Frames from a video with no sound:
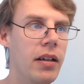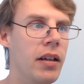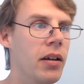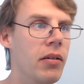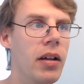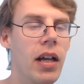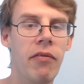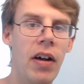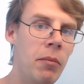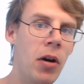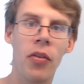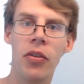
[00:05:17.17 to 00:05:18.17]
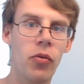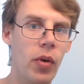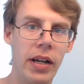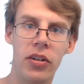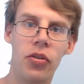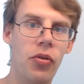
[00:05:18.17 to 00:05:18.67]
you know, if I'm on the
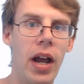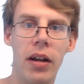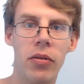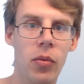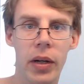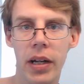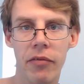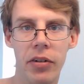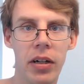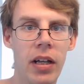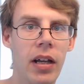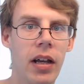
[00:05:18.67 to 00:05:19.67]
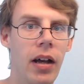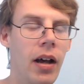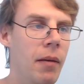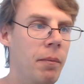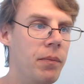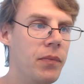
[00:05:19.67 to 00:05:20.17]
right track or whatever.
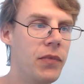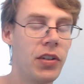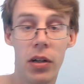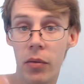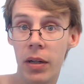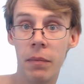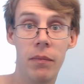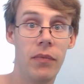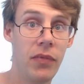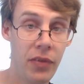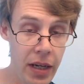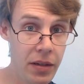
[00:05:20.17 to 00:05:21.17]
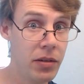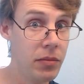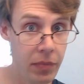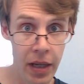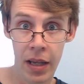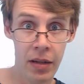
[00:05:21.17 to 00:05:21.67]
Um, so um, thank
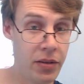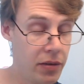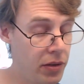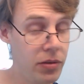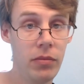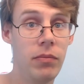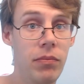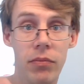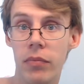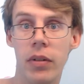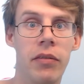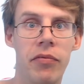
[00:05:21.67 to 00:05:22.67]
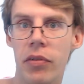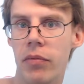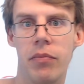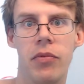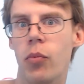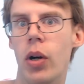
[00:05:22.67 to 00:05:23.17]
you, and do, if
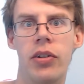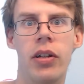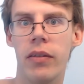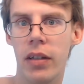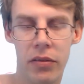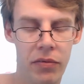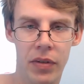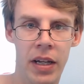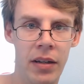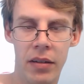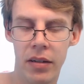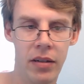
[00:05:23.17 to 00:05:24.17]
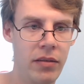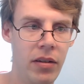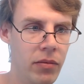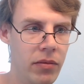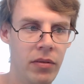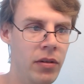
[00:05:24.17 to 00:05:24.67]
you're watching this and uh,
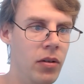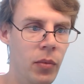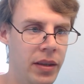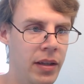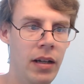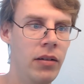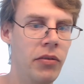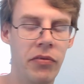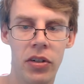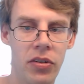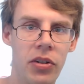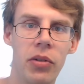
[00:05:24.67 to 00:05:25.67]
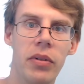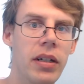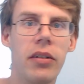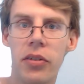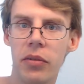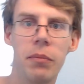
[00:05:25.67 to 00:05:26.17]
don't know what the hell you've just tuned
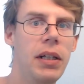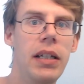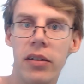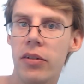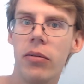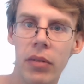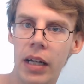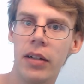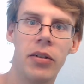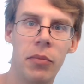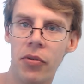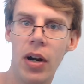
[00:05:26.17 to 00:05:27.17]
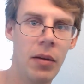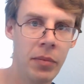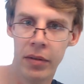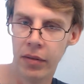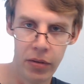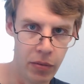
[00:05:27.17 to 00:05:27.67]
into, please do like, subscribe,
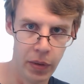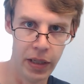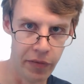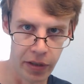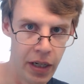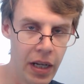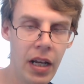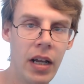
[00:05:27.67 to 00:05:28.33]
and do whatever